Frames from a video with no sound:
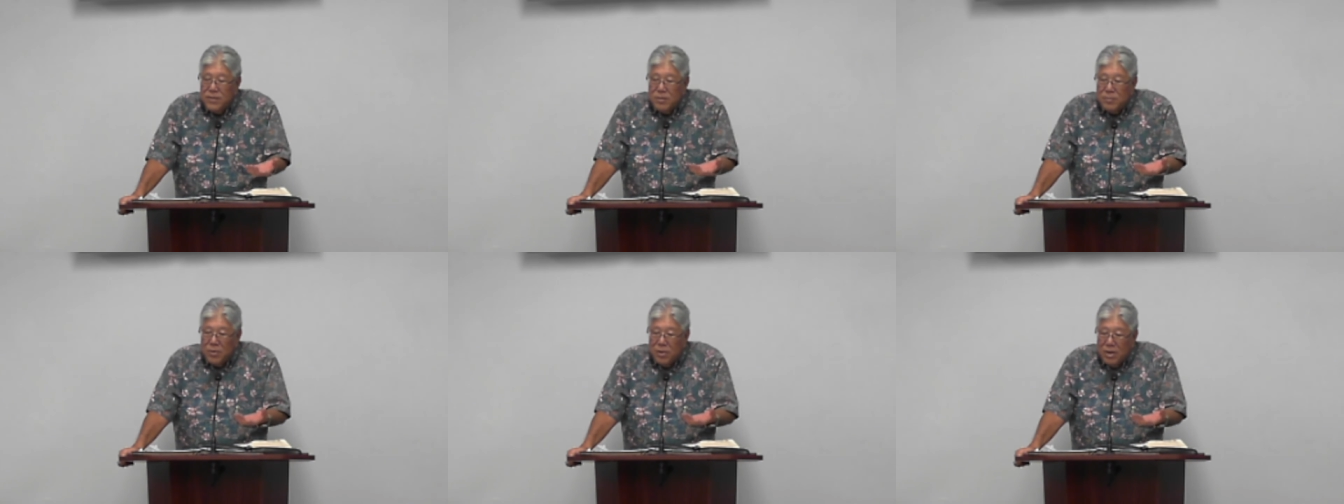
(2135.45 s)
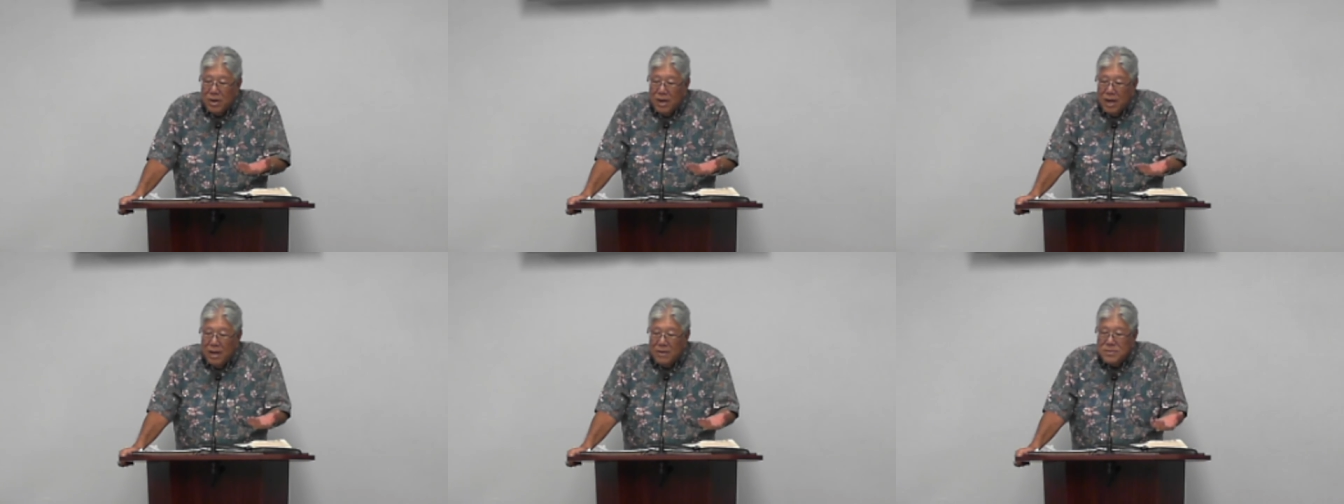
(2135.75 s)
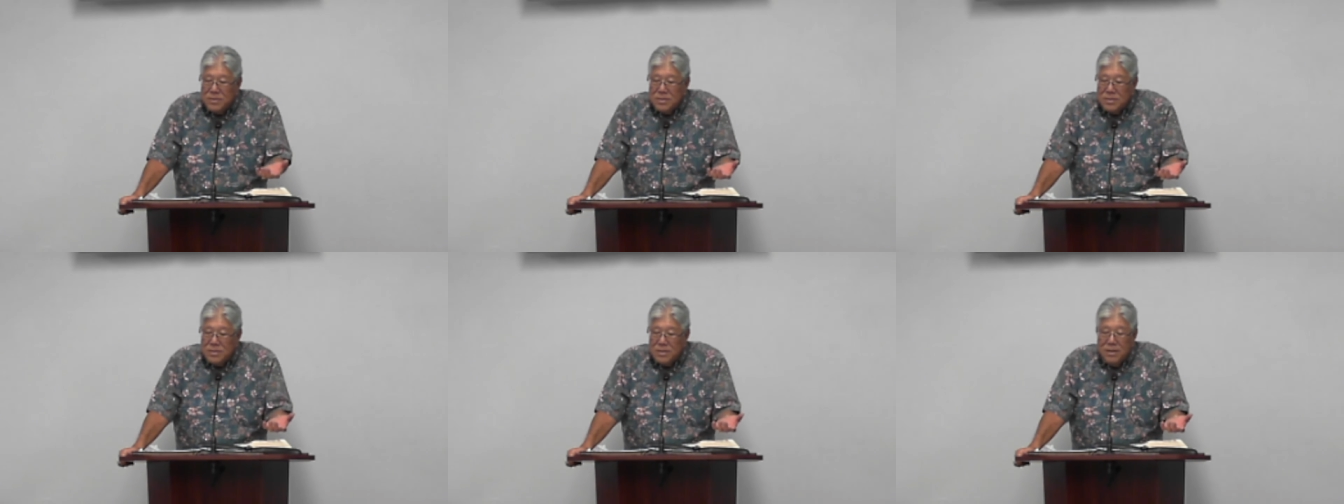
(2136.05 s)
up our
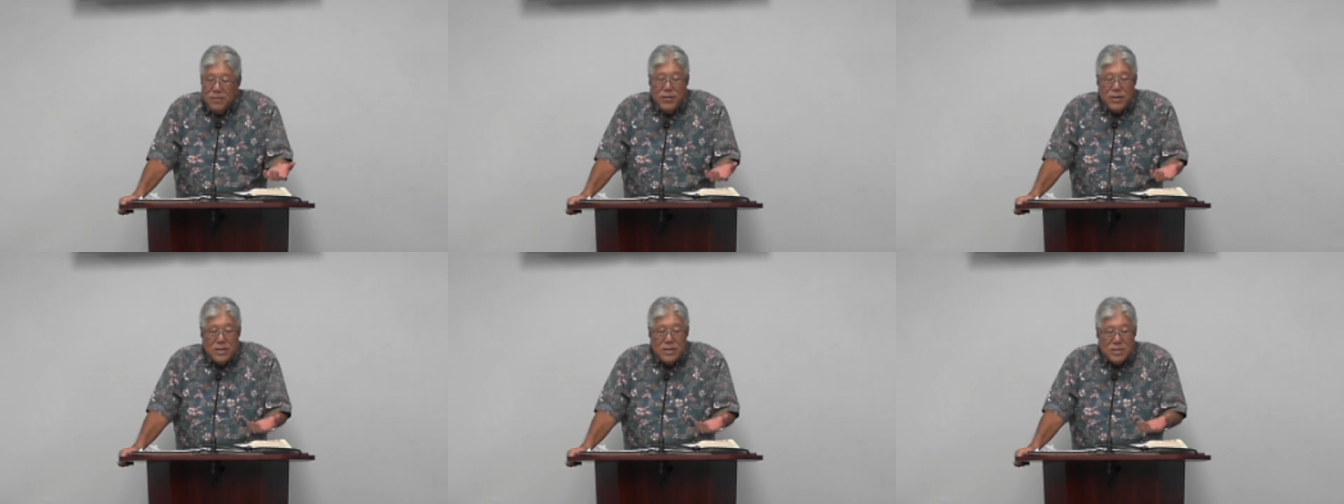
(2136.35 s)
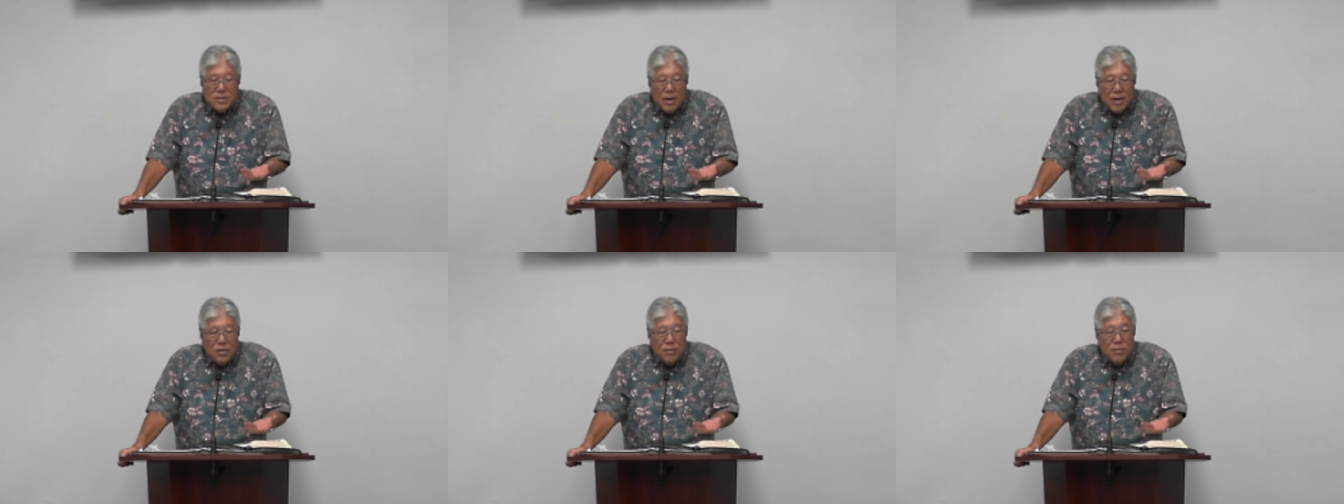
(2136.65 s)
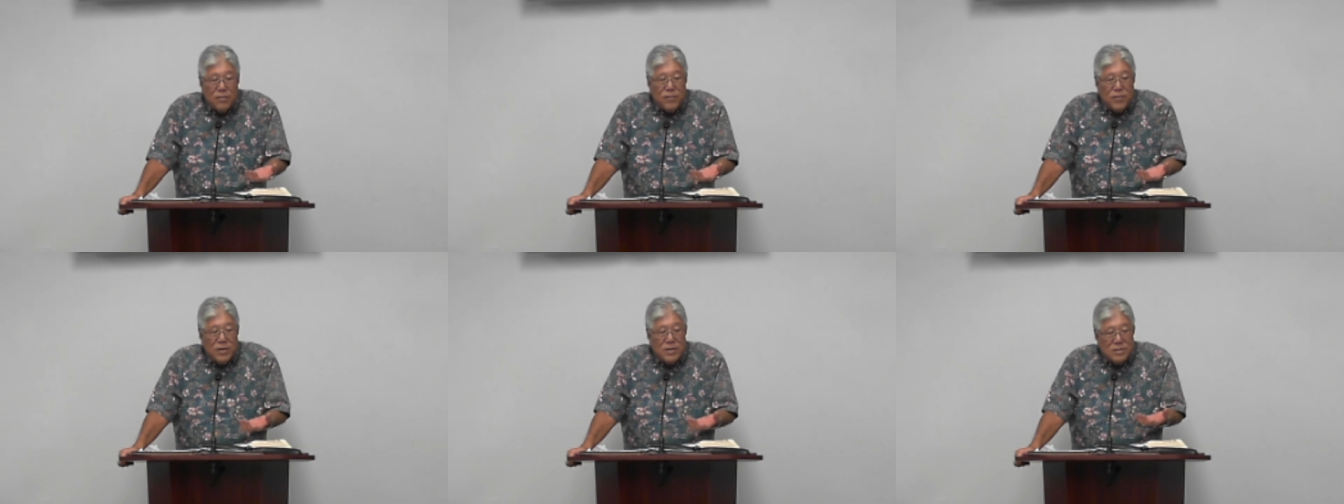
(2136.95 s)
lives as living
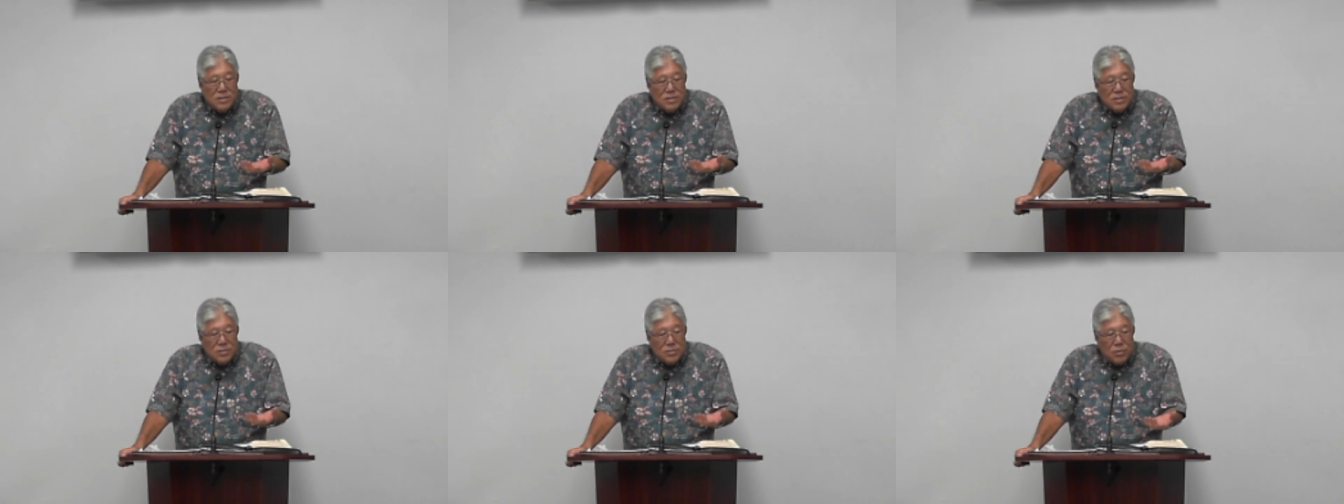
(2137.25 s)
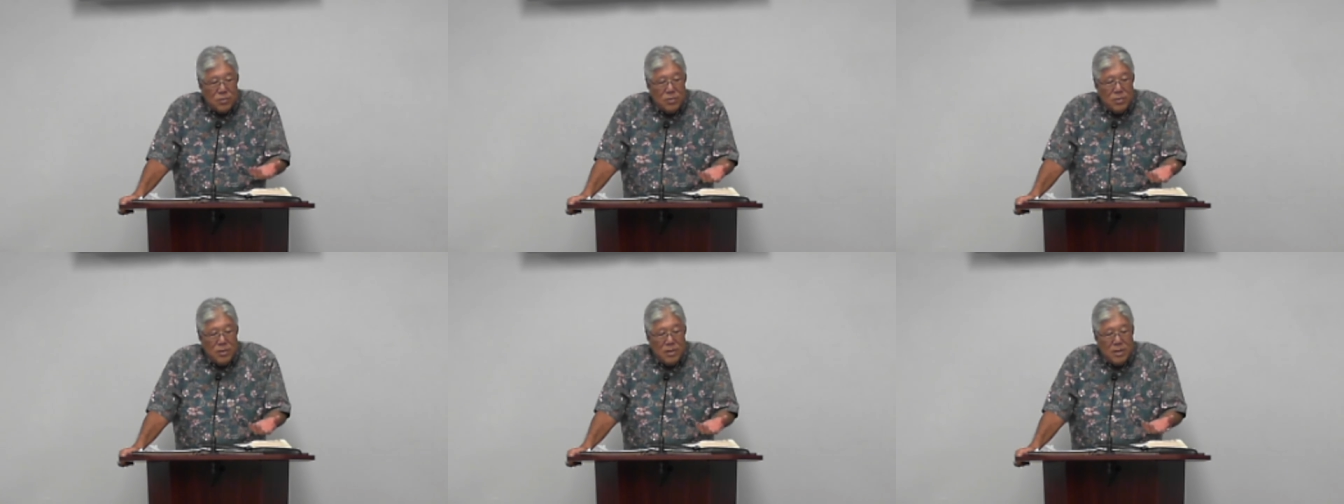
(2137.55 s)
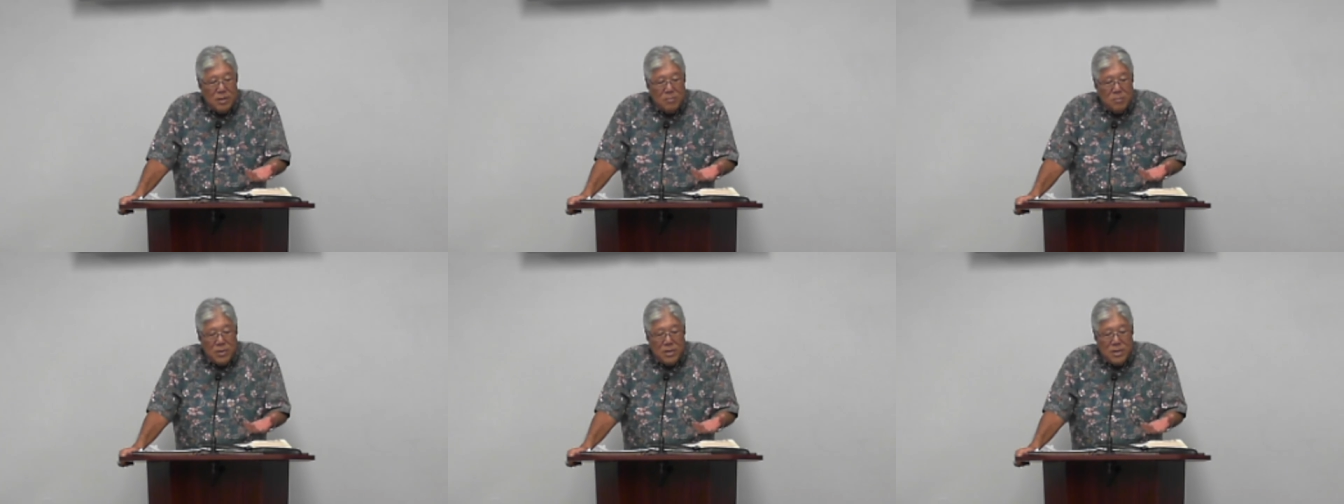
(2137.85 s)
sacrifices, holy
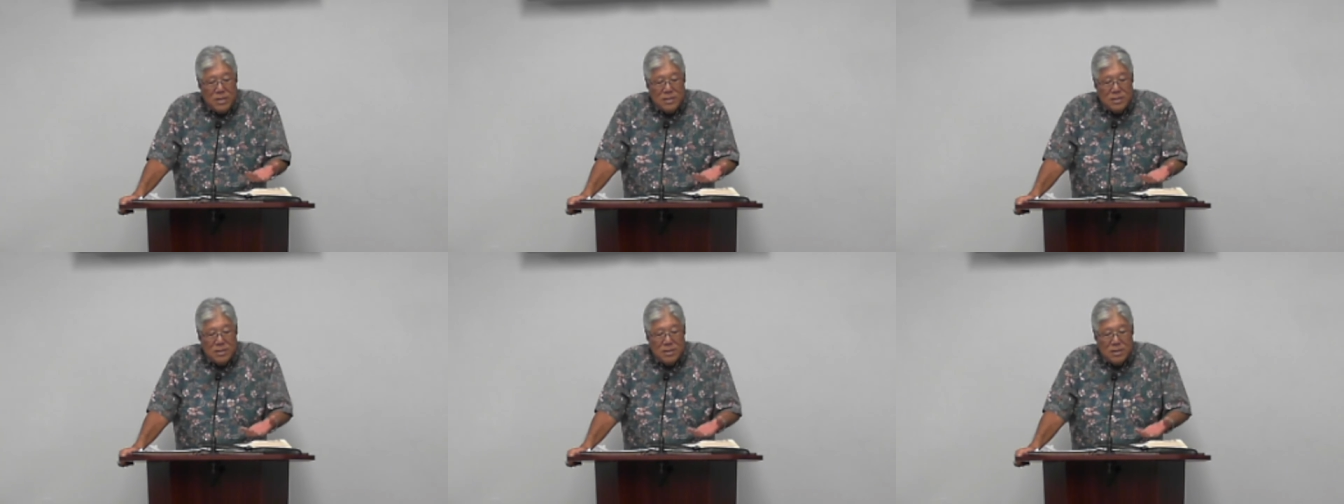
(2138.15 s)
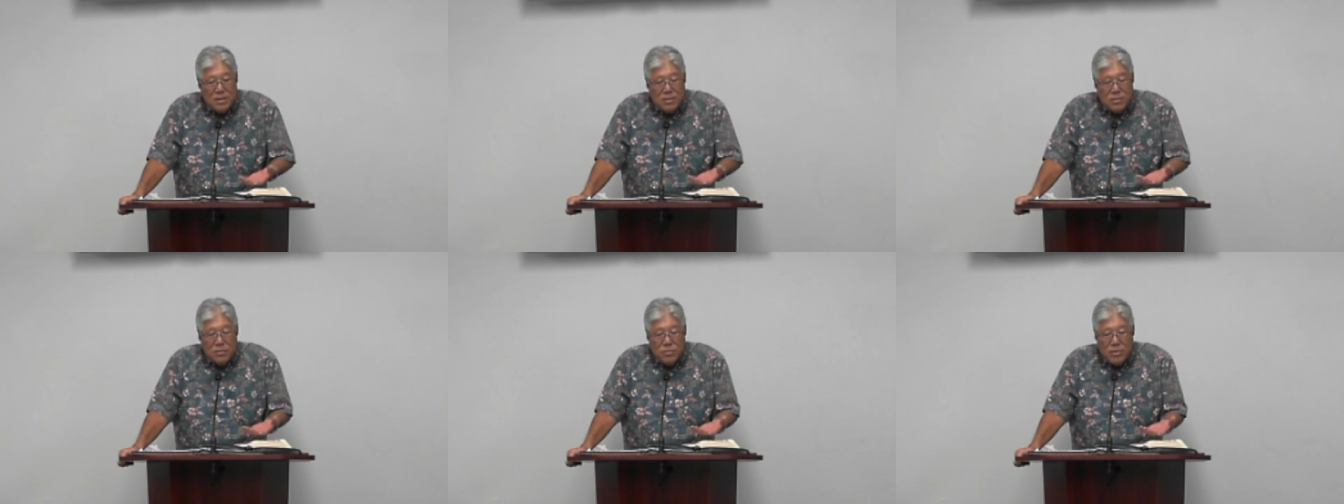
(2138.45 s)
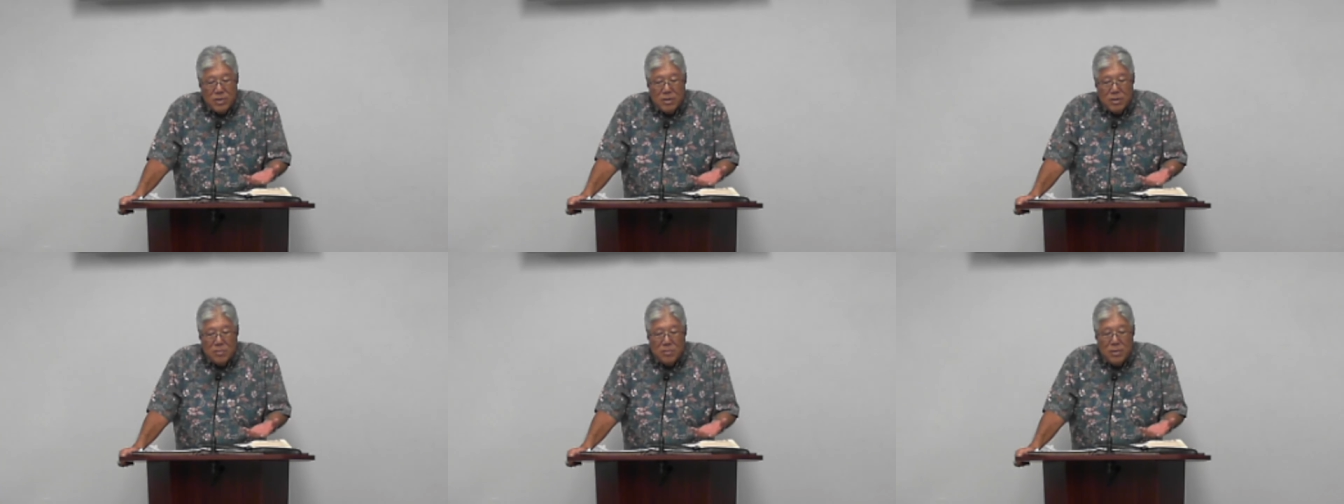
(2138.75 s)
and pleasing unto
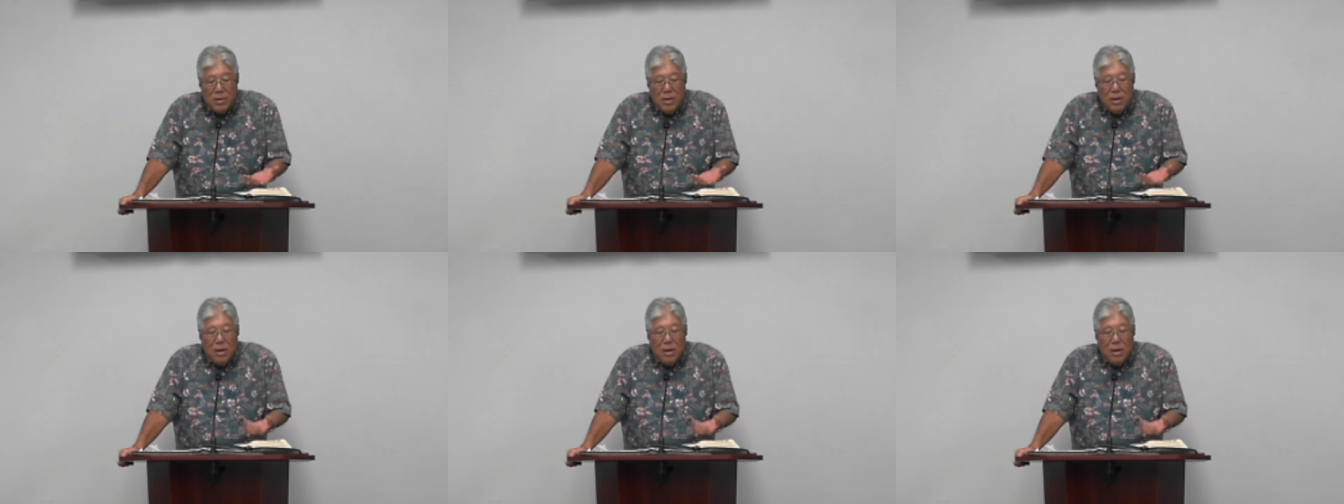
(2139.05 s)
him,